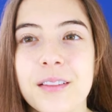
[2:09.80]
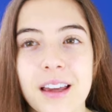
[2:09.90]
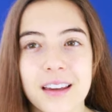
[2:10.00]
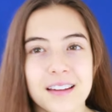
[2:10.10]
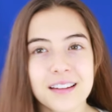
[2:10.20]

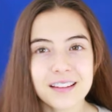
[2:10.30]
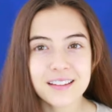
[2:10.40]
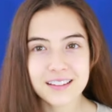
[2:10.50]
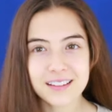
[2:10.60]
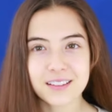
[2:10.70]

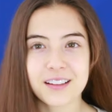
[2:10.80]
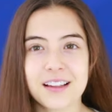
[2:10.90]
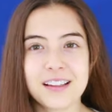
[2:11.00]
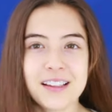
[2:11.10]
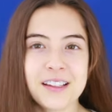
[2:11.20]

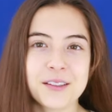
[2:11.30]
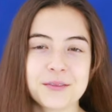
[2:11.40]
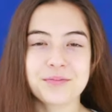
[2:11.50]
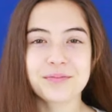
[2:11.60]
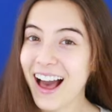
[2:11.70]
Okay.
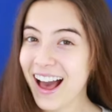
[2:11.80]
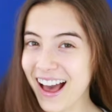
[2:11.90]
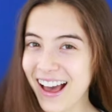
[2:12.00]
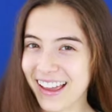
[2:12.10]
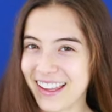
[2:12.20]

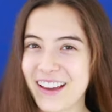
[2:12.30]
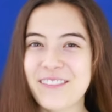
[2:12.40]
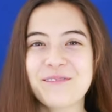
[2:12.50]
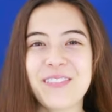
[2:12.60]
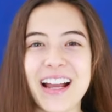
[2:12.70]
Hi,
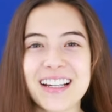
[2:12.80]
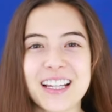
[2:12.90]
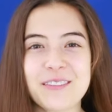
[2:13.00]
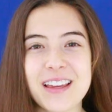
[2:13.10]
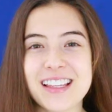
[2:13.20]
my
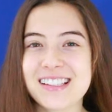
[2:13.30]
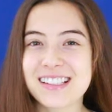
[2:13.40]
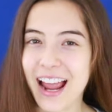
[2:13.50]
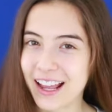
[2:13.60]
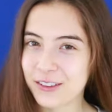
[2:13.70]
name is
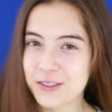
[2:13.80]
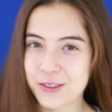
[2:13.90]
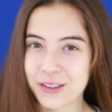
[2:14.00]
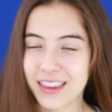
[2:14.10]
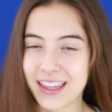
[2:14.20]
Skylar
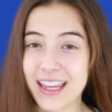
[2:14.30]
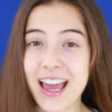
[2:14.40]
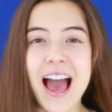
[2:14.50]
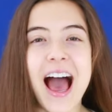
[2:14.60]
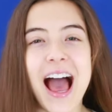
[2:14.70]
Joy
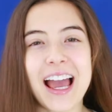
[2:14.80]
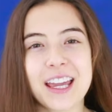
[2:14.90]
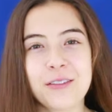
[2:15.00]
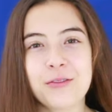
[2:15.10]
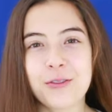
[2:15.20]
Lee.
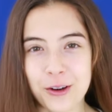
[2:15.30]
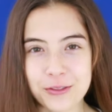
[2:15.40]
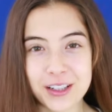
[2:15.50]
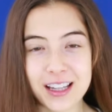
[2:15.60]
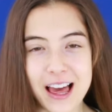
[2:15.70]
I am
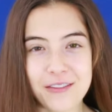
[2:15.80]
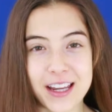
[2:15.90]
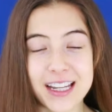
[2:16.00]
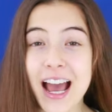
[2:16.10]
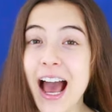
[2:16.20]

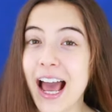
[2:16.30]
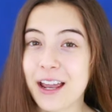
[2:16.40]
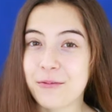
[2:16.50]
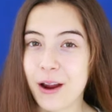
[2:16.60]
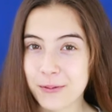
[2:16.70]
4'11".
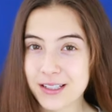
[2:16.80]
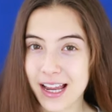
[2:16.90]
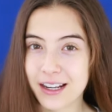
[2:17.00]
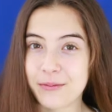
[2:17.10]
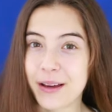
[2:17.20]
I'm
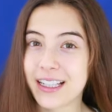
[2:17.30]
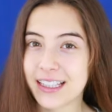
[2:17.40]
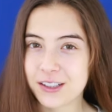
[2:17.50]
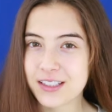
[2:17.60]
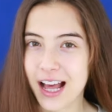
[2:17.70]
represented by
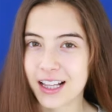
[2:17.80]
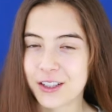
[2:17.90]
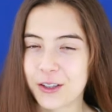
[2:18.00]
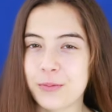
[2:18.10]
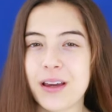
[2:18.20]
Clear
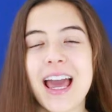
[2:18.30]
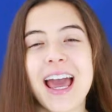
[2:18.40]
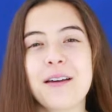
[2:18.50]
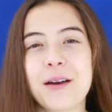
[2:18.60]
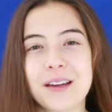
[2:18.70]
Talent Group,
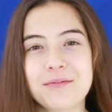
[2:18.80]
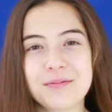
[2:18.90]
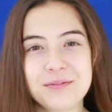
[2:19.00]
and I'm...